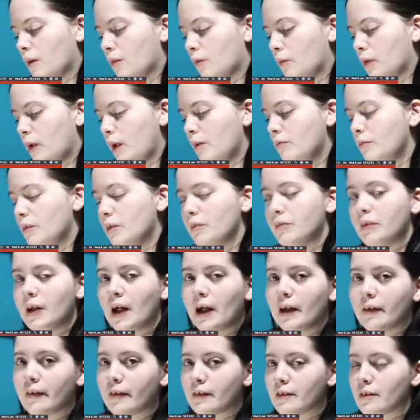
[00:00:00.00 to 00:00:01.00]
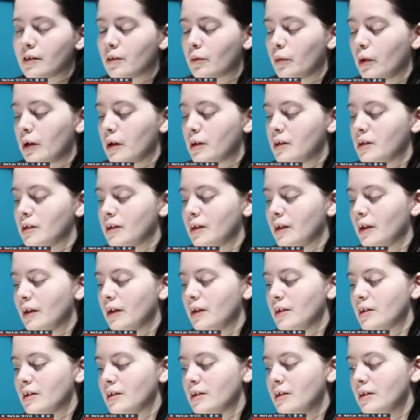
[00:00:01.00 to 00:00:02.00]
Whenever I've had this question,
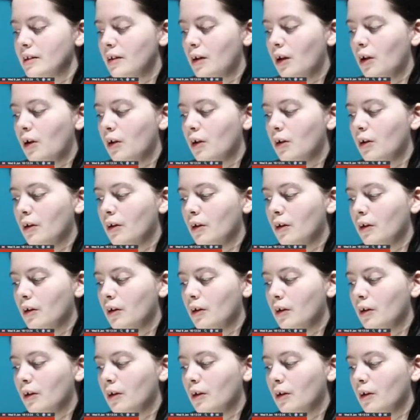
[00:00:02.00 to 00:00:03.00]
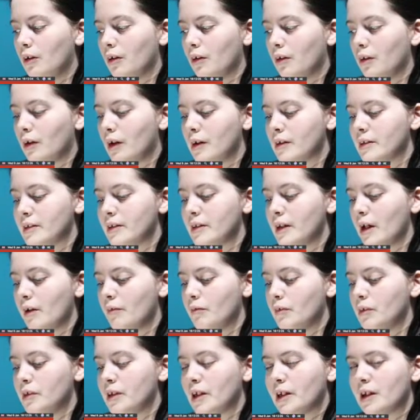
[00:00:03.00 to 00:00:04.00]
it's
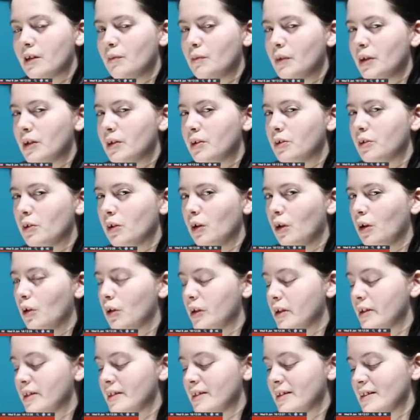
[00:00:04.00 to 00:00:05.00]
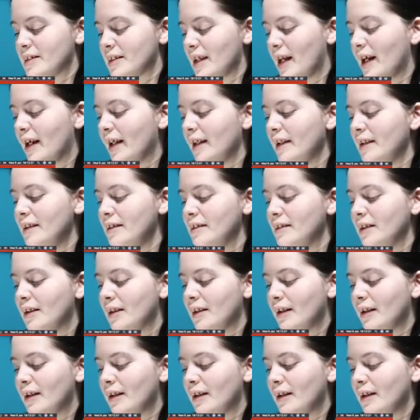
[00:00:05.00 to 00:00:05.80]
never taken me too long to decide.